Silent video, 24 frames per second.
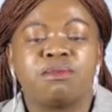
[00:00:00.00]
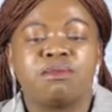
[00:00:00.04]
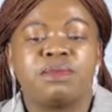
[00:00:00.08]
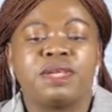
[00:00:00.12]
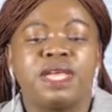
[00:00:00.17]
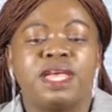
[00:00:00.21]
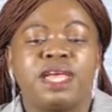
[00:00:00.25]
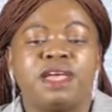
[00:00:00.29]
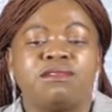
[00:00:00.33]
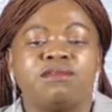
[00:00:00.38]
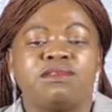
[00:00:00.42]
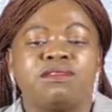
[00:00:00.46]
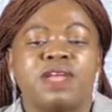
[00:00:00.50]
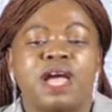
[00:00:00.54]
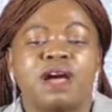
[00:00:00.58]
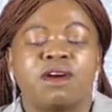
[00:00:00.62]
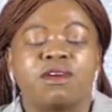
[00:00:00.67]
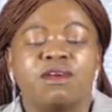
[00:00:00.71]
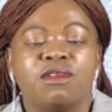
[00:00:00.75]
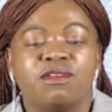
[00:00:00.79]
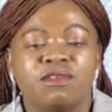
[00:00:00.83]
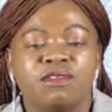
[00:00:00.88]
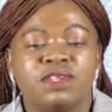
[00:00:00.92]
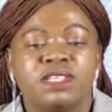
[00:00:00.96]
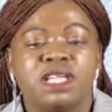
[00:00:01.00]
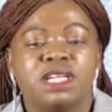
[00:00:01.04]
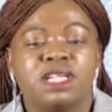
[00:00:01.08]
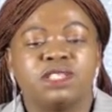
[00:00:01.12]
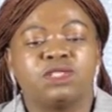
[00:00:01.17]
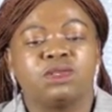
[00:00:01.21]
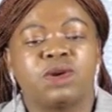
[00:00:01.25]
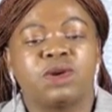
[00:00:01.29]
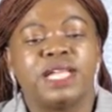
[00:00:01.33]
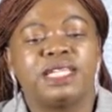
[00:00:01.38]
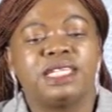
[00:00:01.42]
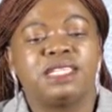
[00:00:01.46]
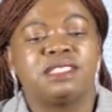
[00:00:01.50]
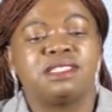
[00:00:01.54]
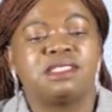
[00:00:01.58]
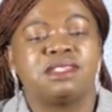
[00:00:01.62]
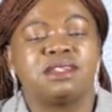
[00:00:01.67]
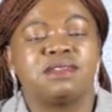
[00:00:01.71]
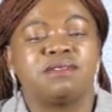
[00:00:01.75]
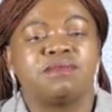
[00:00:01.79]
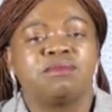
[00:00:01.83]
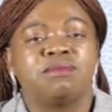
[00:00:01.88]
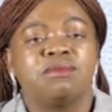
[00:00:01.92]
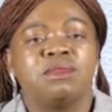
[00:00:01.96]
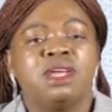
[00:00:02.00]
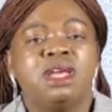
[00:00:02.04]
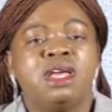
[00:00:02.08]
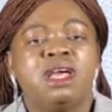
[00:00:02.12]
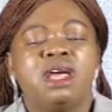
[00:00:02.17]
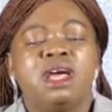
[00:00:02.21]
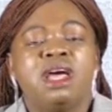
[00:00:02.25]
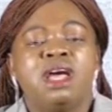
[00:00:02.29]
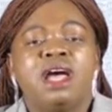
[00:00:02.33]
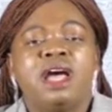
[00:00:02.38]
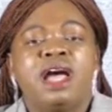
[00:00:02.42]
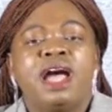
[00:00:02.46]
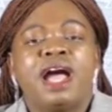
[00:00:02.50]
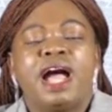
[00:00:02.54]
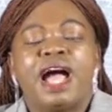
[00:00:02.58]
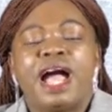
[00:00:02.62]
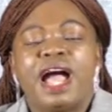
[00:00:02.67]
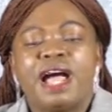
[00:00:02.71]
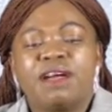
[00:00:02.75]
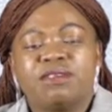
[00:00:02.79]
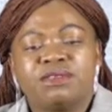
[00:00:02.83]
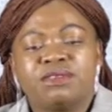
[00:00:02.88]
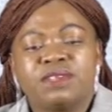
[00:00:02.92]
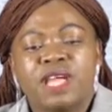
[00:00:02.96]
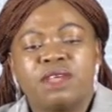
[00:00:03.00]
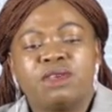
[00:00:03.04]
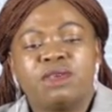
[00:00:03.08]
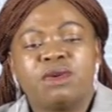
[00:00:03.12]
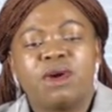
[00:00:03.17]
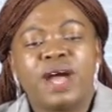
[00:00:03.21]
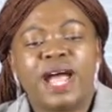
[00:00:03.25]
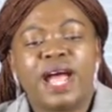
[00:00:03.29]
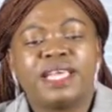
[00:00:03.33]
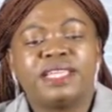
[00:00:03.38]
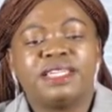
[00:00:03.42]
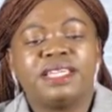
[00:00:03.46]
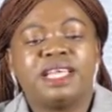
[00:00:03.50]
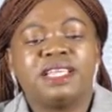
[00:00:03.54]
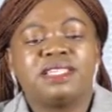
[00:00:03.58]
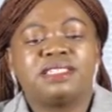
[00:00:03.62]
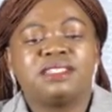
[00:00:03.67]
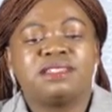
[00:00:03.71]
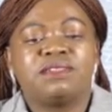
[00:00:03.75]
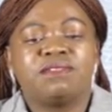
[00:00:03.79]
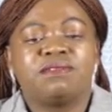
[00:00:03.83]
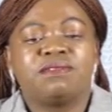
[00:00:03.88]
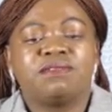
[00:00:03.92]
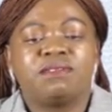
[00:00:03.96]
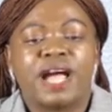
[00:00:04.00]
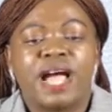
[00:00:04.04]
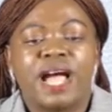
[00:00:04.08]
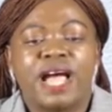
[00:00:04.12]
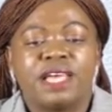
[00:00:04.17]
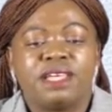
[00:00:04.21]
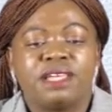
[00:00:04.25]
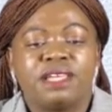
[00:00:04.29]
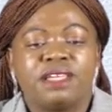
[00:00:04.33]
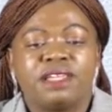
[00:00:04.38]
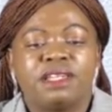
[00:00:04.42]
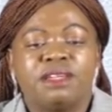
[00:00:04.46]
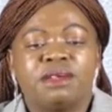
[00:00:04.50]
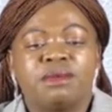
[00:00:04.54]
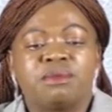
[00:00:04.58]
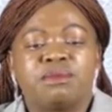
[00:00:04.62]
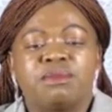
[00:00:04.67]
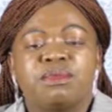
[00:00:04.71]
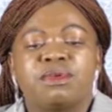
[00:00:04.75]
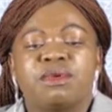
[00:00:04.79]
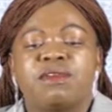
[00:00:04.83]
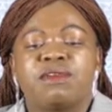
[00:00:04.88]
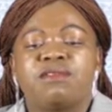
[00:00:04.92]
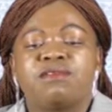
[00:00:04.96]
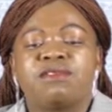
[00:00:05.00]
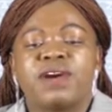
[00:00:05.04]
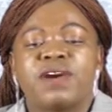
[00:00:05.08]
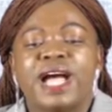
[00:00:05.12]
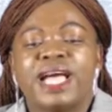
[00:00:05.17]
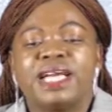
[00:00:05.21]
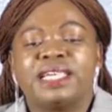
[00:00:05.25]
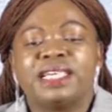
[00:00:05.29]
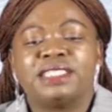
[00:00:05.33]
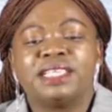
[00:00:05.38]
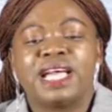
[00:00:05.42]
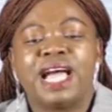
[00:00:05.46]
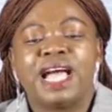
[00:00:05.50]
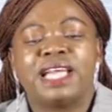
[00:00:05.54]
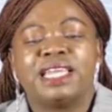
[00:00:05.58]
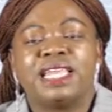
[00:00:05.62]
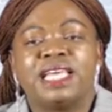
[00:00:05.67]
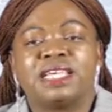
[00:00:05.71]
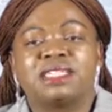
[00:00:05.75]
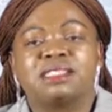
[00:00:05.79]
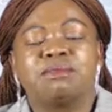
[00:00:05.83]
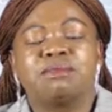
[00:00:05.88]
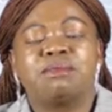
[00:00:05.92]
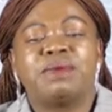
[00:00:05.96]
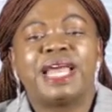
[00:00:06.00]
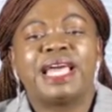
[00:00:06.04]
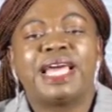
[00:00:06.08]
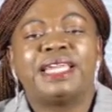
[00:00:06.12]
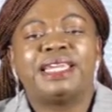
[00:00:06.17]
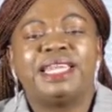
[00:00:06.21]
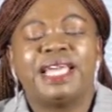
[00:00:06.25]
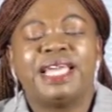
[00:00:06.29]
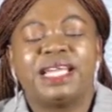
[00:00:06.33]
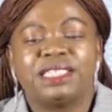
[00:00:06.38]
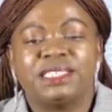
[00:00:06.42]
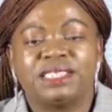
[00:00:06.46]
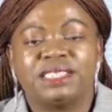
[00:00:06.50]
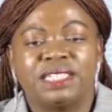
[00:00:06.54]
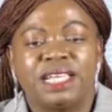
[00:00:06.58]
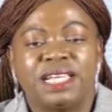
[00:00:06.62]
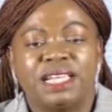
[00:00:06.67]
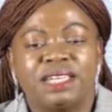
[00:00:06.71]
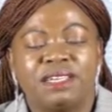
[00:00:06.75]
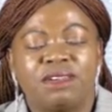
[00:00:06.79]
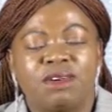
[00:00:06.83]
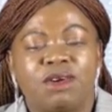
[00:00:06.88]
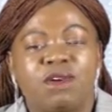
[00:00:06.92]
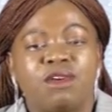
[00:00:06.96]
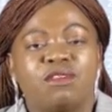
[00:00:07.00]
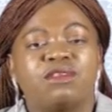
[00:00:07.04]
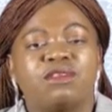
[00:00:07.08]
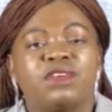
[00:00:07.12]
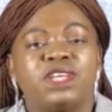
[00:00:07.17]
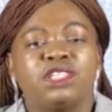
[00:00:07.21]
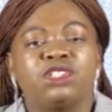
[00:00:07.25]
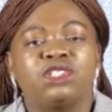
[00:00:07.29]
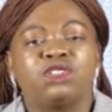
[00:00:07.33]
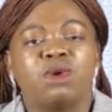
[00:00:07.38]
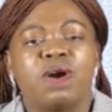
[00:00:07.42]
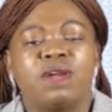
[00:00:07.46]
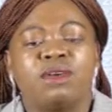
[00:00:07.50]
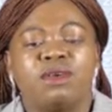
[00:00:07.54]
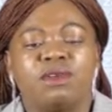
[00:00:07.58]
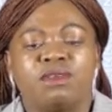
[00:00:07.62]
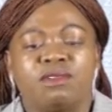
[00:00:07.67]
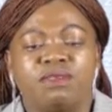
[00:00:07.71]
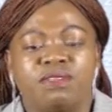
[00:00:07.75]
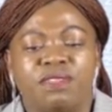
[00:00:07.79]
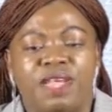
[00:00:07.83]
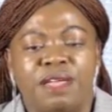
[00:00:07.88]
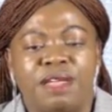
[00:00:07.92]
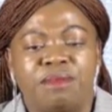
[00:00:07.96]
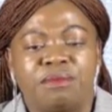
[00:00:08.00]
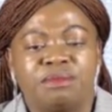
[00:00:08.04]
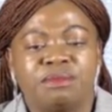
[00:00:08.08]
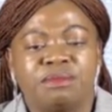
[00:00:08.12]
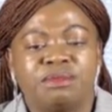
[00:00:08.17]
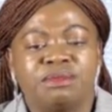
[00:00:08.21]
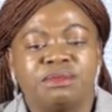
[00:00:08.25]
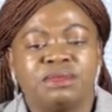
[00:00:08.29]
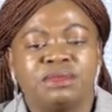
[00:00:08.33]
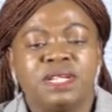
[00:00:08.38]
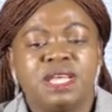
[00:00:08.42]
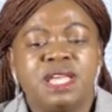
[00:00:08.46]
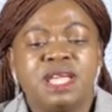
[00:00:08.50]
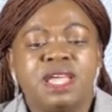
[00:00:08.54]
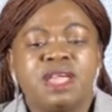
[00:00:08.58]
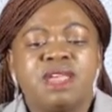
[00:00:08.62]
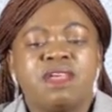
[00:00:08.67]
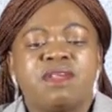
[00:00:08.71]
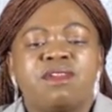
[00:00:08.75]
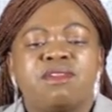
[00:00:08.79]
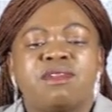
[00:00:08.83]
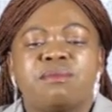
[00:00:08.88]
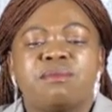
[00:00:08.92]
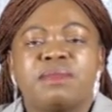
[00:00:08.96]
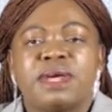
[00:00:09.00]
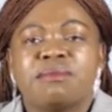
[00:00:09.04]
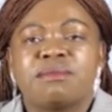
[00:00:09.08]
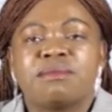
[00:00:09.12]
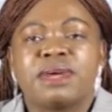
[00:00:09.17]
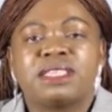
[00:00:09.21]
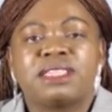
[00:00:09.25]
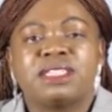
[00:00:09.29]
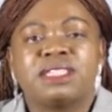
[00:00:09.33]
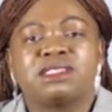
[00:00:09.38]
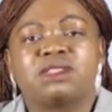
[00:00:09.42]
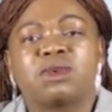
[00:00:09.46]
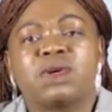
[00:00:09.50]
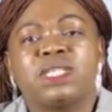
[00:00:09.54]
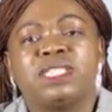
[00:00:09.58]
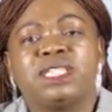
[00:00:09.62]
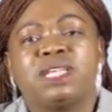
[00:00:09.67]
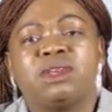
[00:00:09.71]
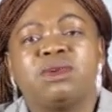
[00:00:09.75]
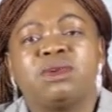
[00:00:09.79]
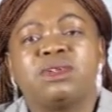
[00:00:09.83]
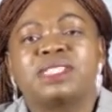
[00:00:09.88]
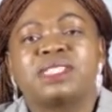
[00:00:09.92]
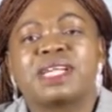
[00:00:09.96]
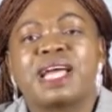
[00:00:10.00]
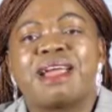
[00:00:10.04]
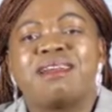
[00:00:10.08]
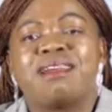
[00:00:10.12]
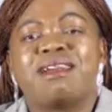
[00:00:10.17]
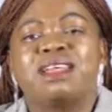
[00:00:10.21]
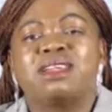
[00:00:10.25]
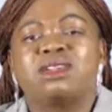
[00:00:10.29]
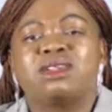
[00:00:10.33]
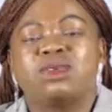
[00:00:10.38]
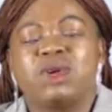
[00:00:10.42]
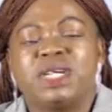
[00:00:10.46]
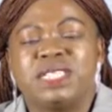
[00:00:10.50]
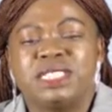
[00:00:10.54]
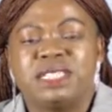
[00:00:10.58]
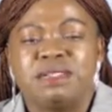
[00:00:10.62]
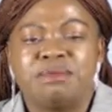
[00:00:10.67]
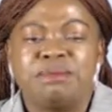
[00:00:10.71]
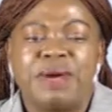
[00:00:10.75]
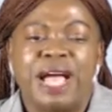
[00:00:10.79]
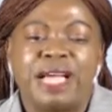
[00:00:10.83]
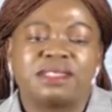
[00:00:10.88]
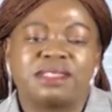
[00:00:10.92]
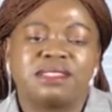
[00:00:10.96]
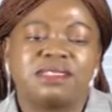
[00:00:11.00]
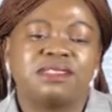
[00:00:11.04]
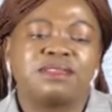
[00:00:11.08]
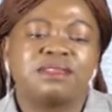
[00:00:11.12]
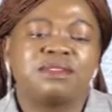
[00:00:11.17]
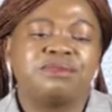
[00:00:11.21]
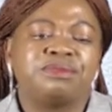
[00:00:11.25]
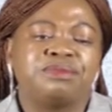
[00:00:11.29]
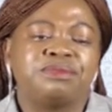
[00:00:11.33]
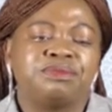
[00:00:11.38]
behavior, confidentiality. After you identify, provide an explanation of each one of them. Remember, this question was carrying 20 marks.